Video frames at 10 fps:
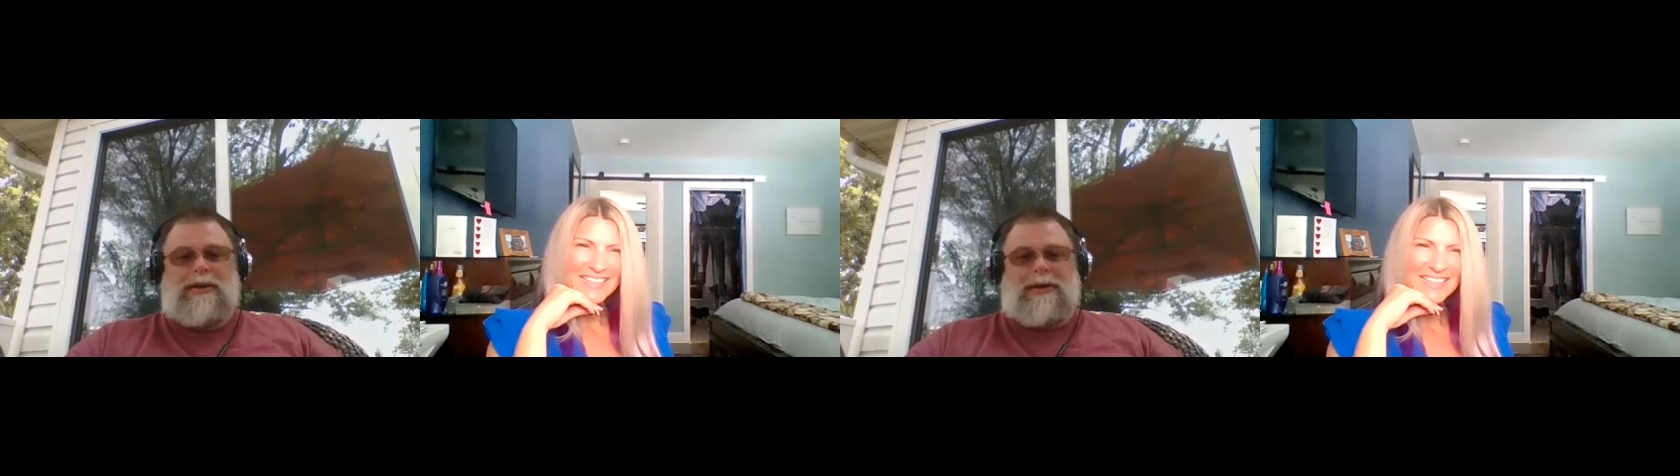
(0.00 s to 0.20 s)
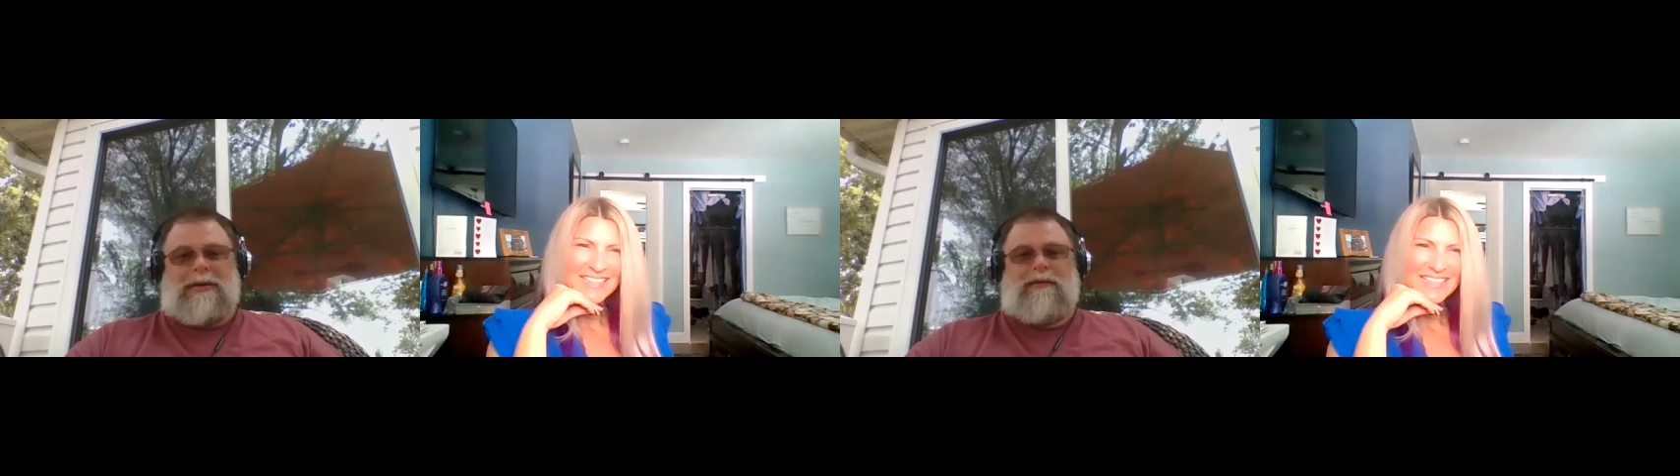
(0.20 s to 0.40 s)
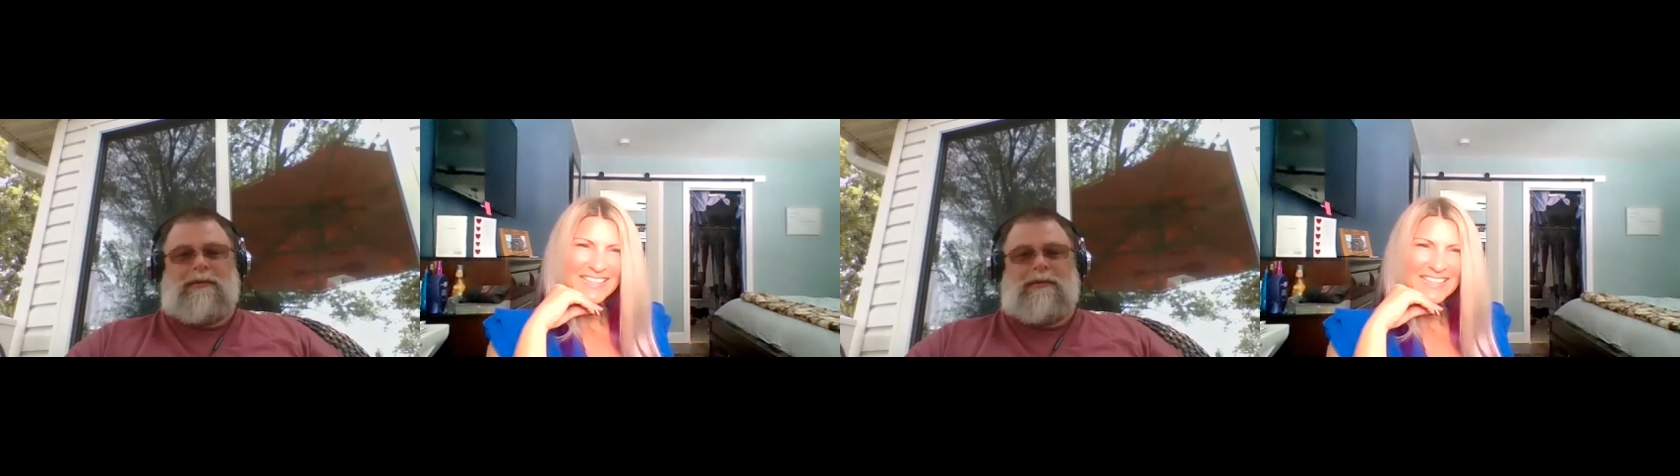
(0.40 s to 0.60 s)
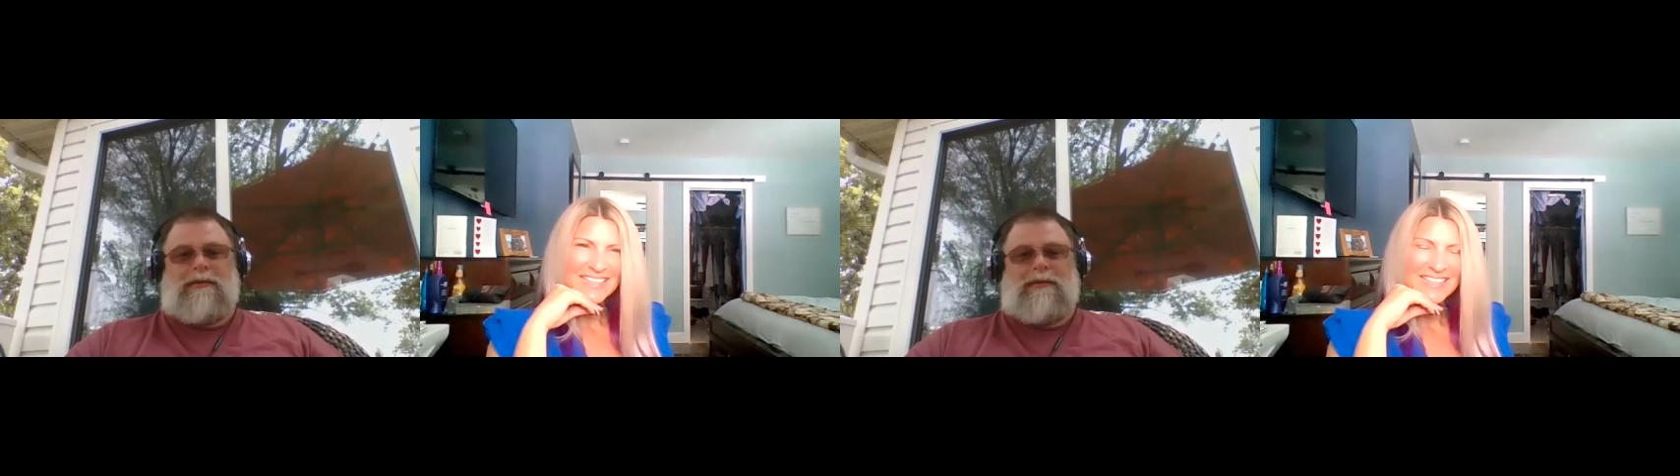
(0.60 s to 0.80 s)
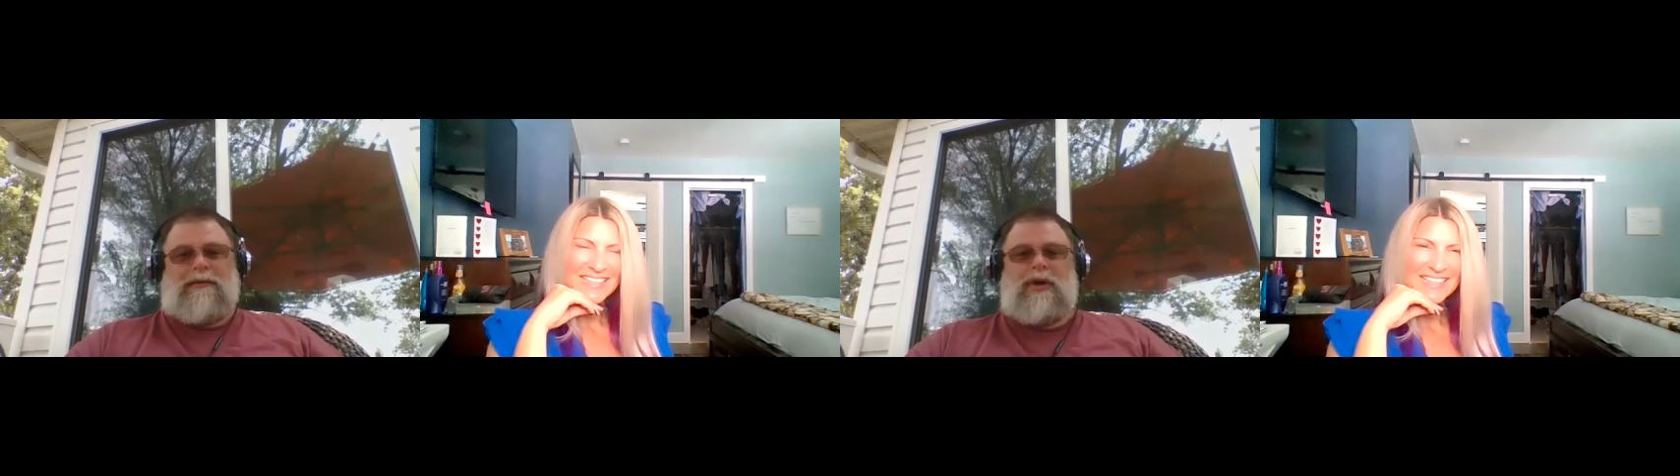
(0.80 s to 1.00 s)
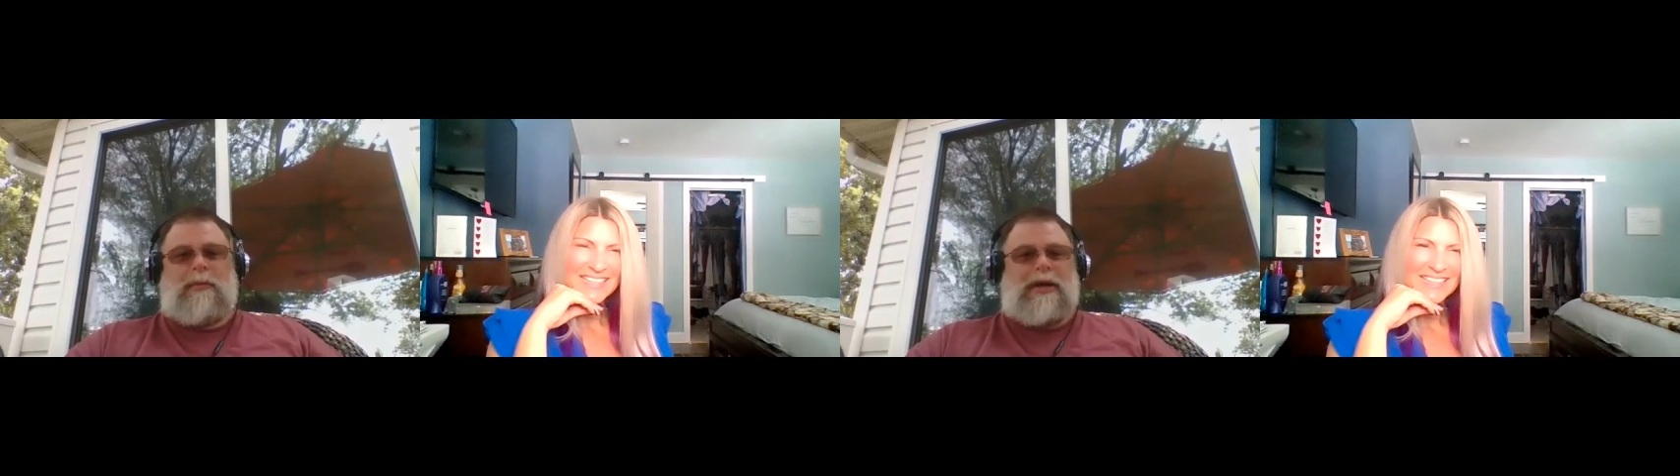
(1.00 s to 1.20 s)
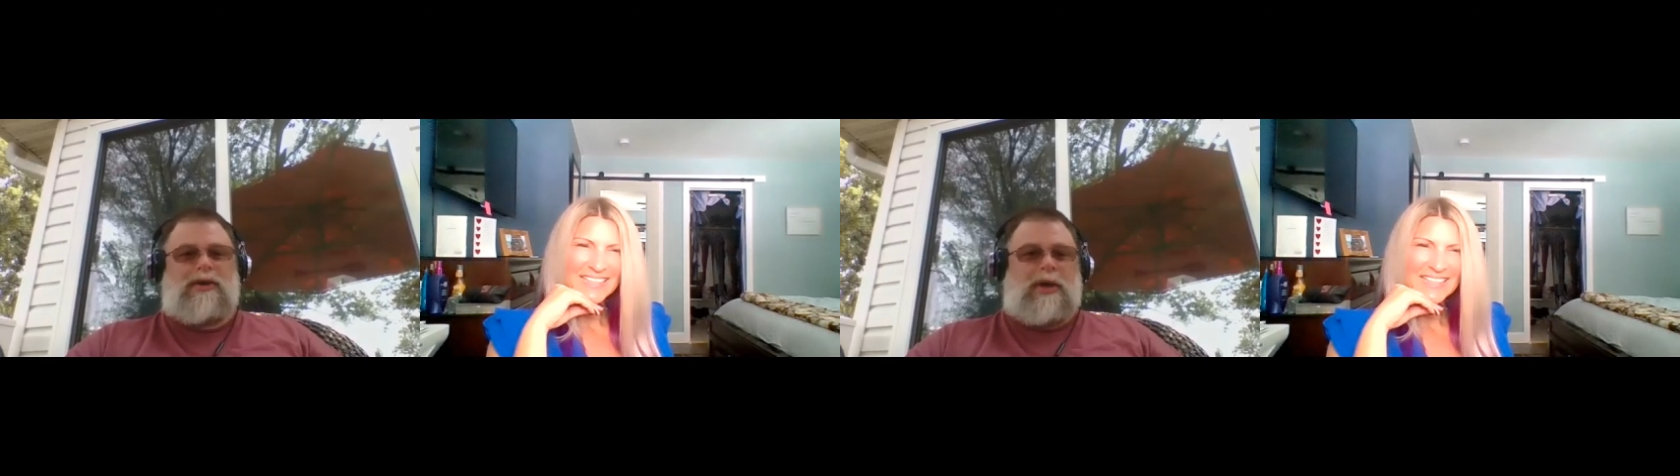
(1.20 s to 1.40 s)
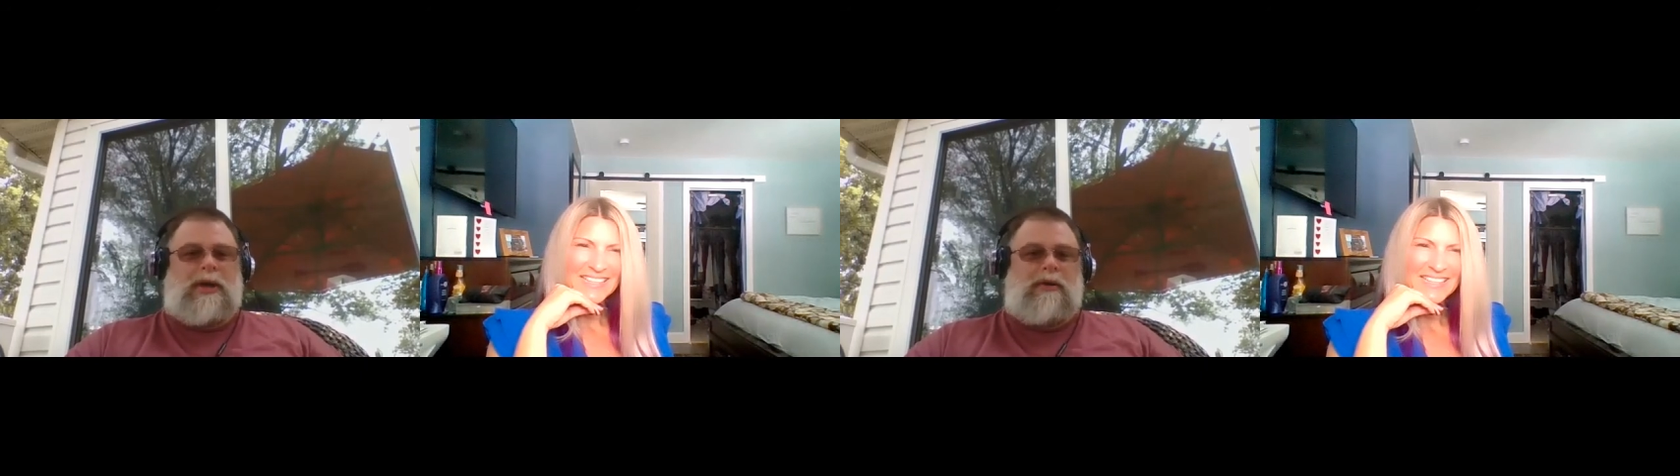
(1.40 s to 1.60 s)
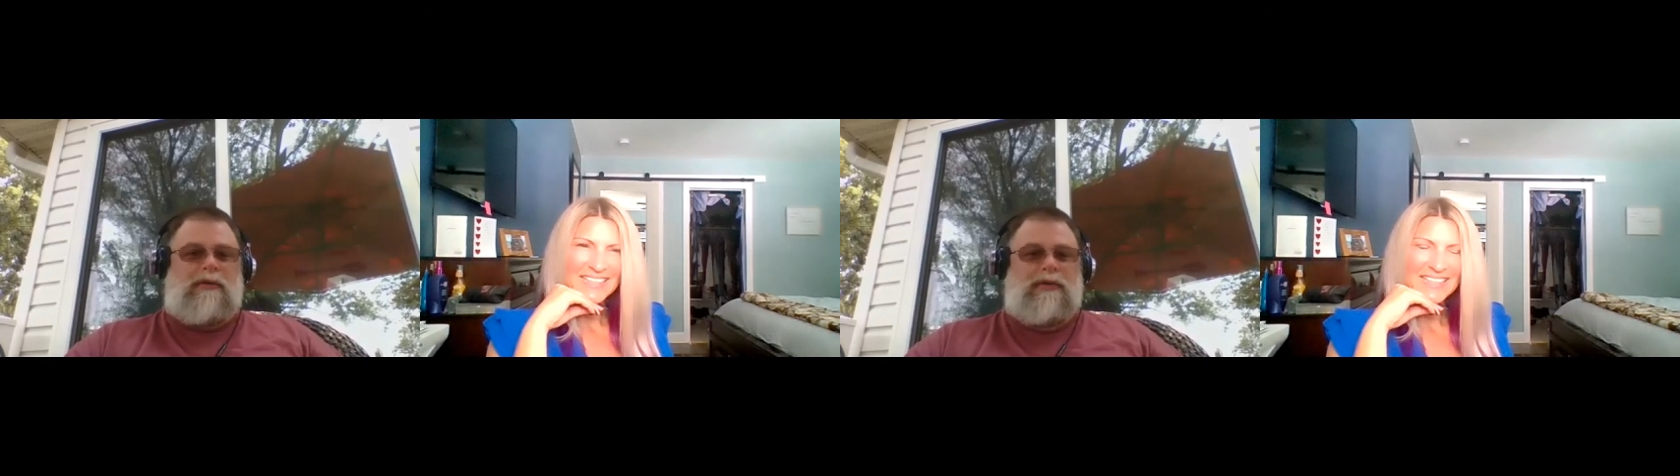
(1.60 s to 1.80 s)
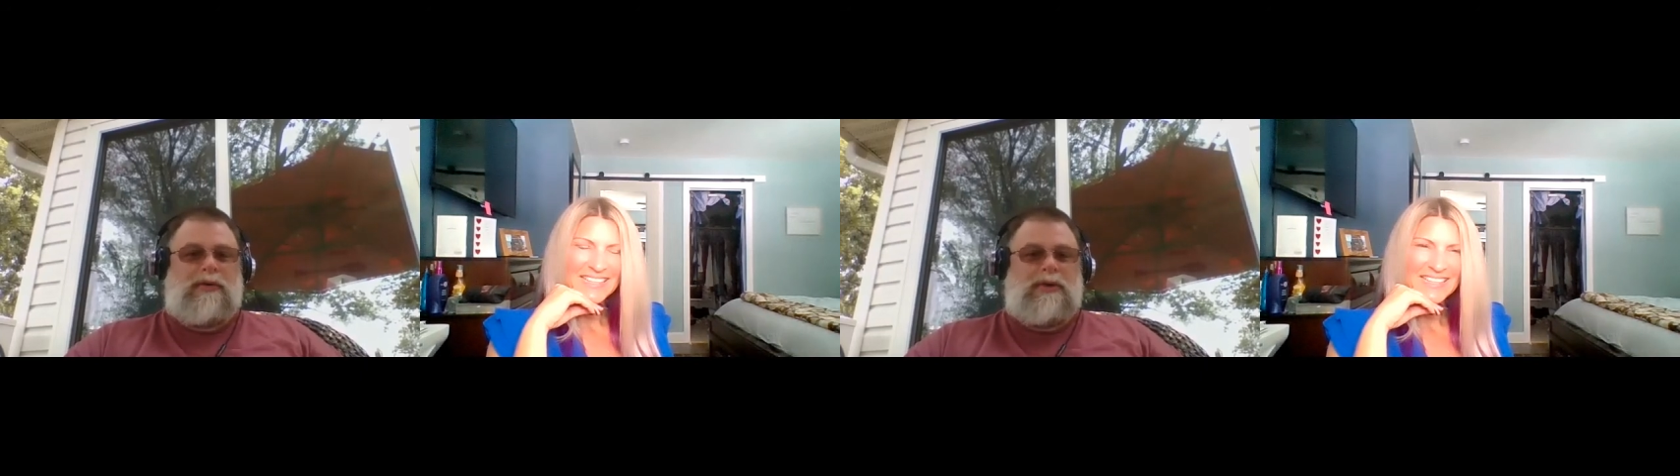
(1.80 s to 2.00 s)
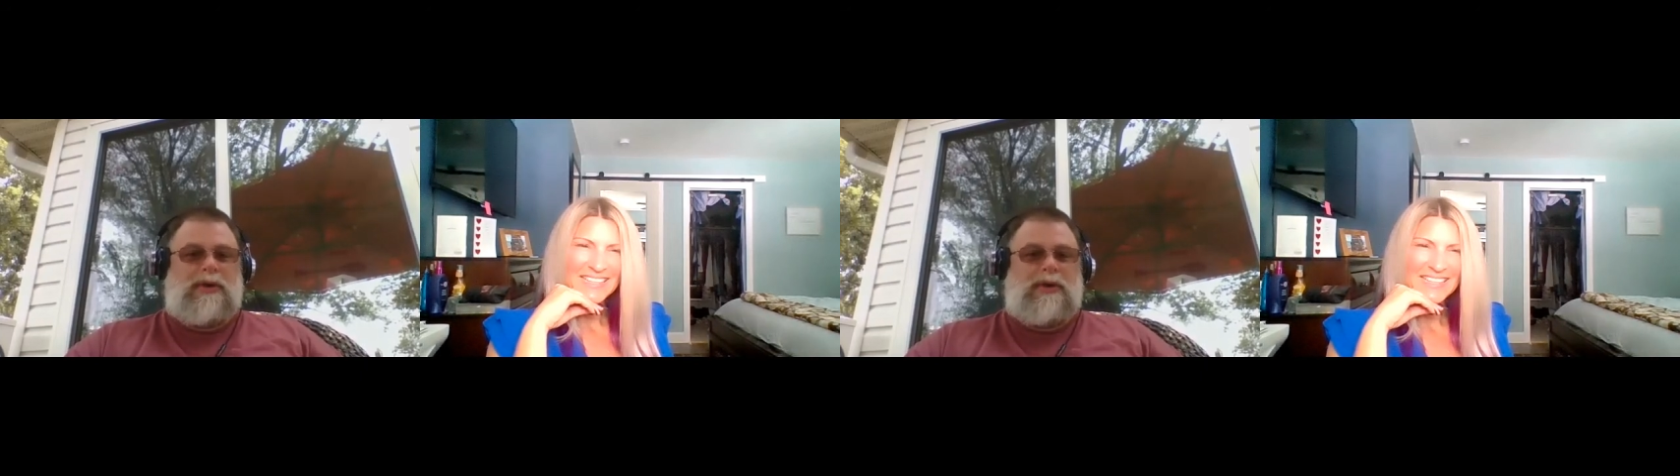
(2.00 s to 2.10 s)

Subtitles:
living your best life,